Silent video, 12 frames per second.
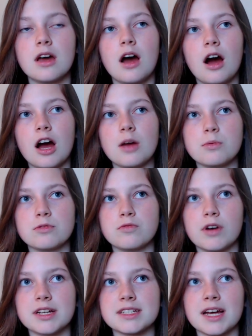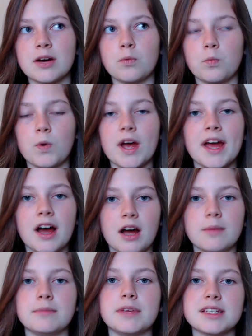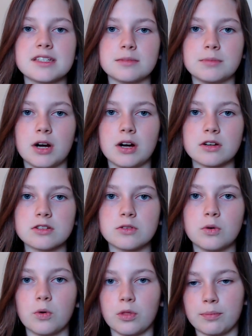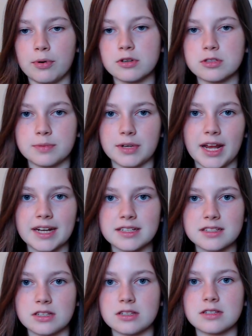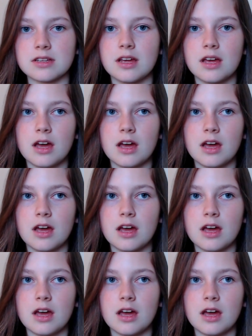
I would write down where I missed the marks or the possible answers.